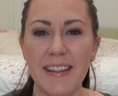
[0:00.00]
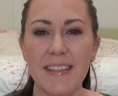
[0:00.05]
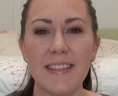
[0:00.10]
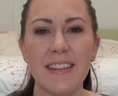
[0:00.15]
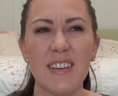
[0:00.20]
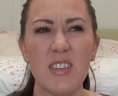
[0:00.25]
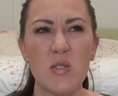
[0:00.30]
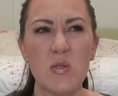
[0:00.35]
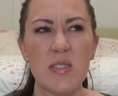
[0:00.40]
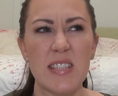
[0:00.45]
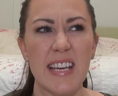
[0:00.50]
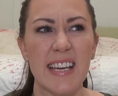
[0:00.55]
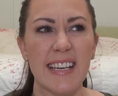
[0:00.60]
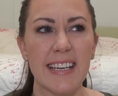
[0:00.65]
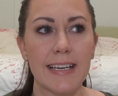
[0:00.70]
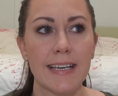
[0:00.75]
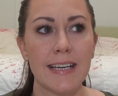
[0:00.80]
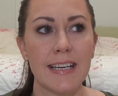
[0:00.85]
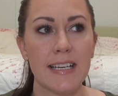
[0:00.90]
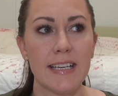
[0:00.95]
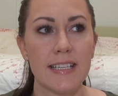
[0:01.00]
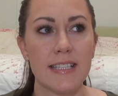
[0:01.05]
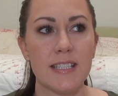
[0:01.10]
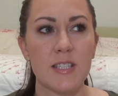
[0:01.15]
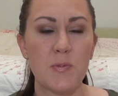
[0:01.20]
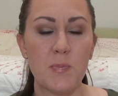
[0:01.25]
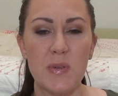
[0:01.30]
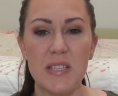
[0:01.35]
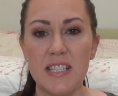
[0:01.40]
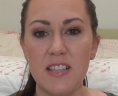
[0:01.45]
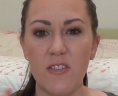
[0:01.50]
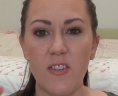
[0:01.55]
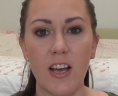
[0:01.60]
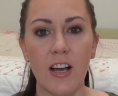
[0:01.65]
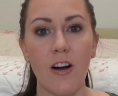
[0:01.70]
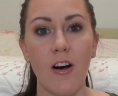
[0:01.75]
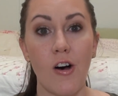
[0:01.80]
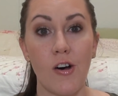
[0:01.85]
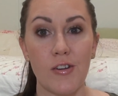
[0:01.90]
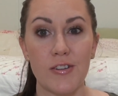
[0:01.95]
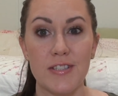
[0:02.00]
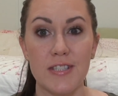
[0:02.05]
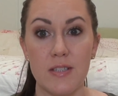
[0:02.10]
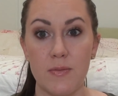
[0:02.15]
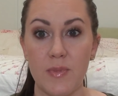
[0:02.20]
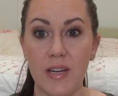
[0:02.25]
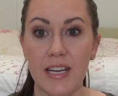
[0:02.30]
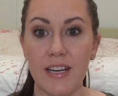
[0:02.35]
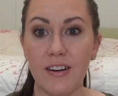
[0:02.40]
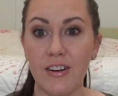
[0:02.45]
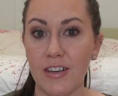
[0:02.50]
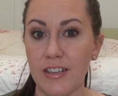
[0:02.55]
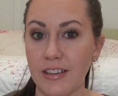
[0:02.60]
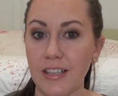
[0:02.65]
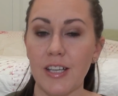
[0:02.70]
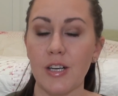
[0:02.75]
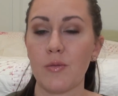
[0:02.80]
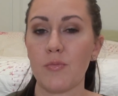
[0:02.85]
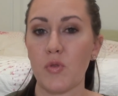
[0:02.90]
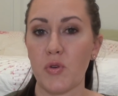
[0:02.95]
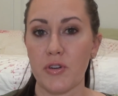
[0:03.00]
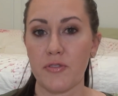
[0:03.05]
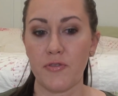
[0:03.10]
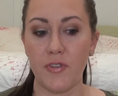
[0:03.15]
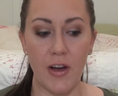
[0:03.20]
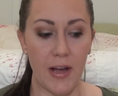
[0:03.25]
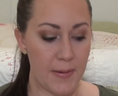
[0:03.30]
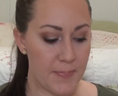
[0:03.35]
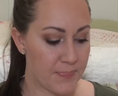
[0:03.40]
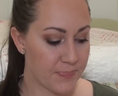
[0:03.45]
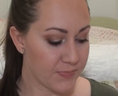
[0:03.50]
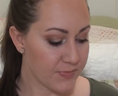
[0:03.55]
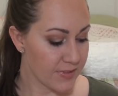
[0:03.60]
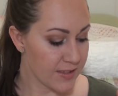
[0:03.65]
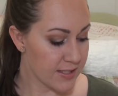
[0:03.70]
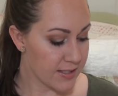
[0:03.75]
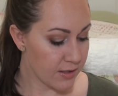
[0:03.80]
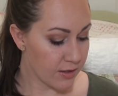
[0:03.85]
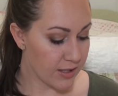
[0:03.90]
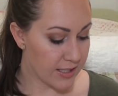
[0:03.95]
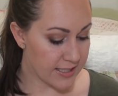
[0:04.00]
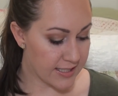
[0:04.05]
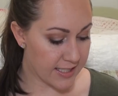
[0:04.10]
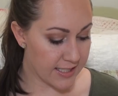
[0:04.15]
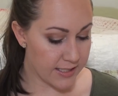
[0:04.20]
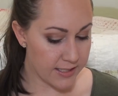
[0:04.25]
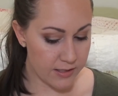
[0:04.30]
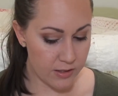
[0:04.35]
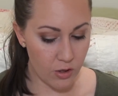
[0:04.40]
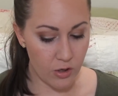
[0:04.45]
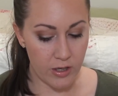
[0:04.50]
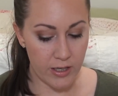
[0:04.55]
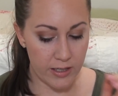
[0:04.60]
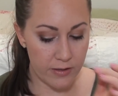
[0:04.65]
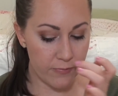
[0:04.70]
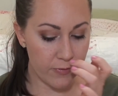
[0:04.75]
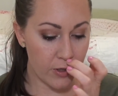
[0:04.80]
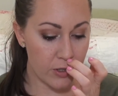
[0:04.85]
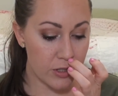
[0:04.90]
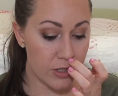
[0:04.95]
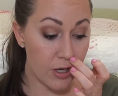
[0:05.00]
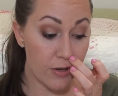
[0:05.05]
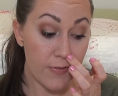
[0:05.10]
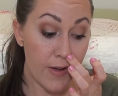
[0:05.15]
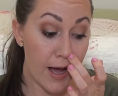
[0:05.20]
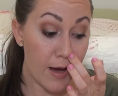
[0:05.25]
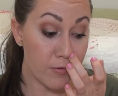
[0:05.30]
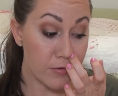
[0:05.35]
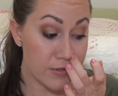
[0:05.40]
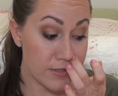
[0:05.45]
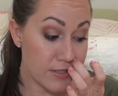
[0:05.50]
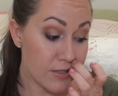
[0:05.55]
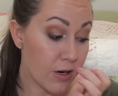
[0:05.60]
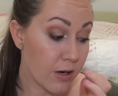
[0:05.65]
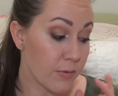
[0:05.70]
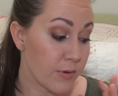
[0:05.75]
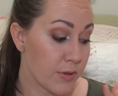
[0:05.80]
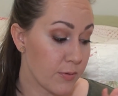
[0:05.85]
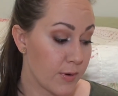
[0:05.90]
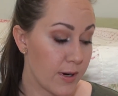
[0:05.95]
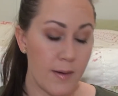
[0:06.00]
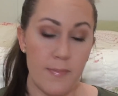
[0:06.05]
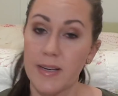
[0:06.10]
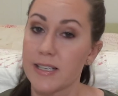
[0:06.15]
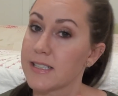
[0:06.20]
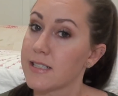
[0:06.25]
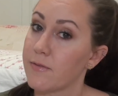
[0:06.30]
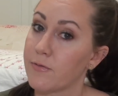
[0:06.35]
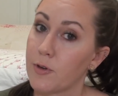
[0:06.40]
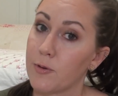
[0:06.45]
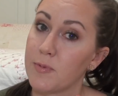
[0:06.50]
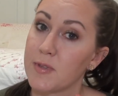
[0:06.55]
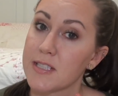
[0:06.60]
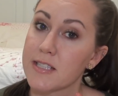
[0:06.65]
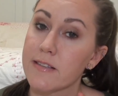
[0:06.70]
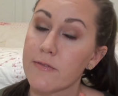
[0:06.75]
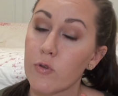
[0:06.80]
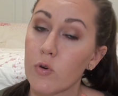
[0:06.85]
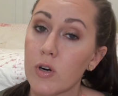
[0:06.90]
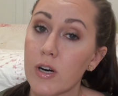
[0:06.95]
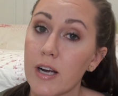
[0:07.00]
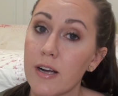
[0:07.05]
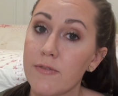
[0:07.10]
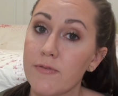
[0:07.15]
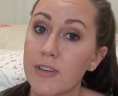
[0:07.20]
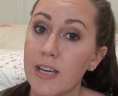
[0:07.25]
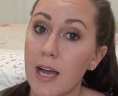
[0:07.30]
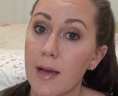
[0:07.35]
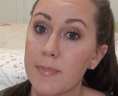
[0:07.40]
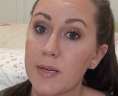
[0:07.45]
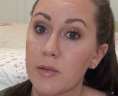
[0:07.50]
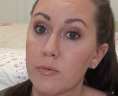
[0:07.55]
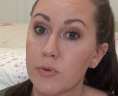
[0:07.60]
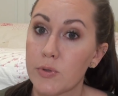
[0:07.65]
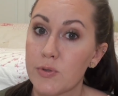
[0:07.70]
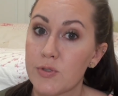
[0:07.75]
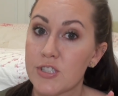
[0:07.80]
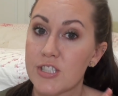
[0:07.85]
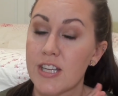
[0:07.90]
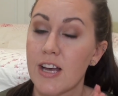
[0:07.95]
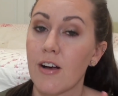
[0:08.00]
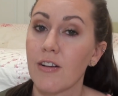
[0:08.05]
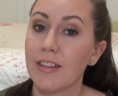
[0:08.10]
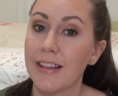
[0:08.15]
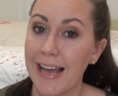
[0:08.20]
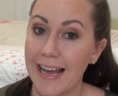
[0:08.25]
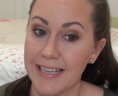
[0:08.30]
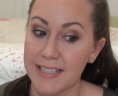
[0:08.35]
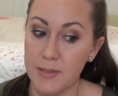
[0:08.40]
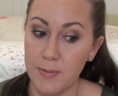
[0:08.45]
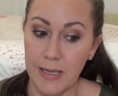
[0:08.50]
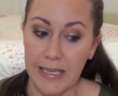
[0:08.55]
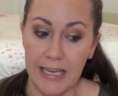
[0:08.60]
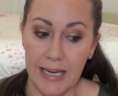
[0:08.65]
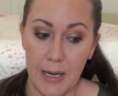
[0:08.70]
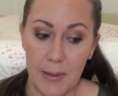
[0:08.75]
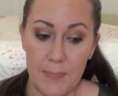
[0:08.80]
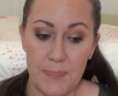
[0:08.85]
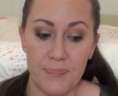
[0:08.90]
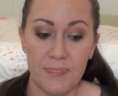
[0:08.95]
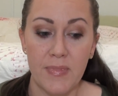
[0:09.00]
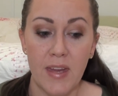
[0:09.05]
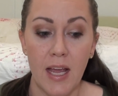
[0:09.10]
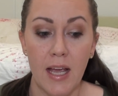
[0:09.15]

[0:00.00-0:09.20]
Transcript: Those, like, specific hauls to me are a little more fun. So let's get started. First off, I will start with what I picked up from the Sephora VIB Rouge sale last weekend.